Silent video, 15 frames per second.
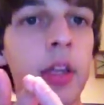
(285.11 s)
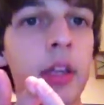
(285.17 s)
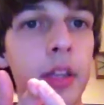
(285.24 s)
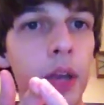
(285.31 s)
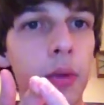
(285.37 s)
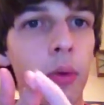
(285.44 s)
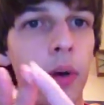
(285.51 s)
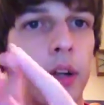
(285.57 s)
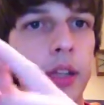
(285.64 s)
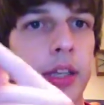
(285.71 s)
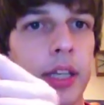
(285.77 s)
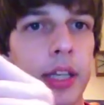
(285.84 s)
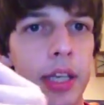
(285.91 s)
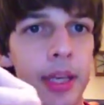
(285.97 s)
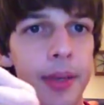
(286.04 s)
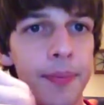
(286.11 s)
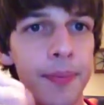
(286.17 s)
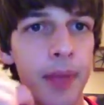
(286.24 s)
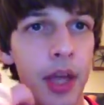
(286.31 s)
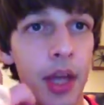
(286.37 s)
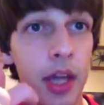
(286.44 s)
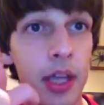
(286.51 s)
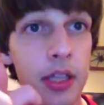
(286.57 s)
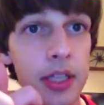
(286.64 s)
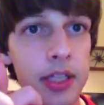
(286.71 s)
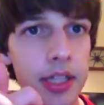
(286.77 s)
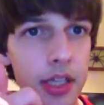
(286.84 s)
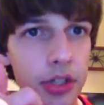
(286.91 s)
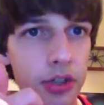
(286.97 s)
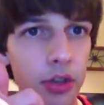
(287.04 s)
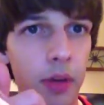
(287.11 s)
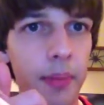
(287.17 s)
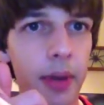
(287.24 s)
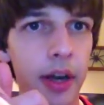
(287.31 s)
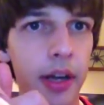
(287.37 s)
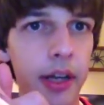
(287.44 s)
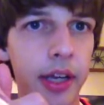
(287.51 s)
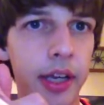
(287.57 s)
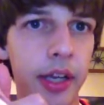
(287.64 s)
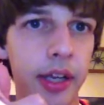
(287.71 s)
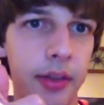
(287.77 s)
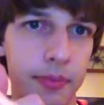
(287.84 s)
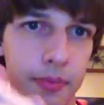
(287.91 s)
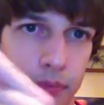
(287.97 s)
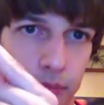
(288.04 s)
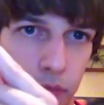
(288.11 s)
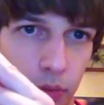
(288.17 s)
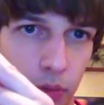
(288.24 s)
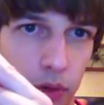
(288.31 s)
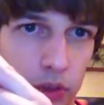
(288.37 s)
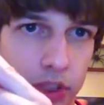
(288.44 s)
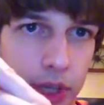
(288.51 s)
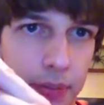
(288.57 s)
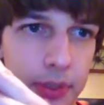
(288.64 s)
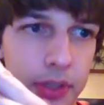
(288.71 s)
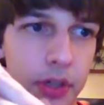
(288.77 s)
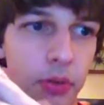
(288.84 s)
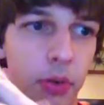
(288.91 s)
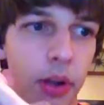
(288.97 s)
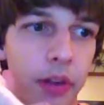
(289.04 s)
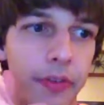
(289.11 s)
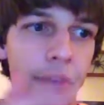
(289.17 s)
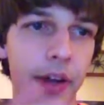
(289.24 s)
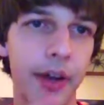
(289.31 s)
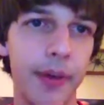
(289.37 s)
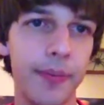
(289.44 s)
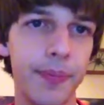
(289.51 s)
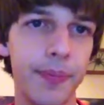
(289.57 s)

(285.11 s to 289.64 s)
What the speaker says: the Central American World Championship qualifier.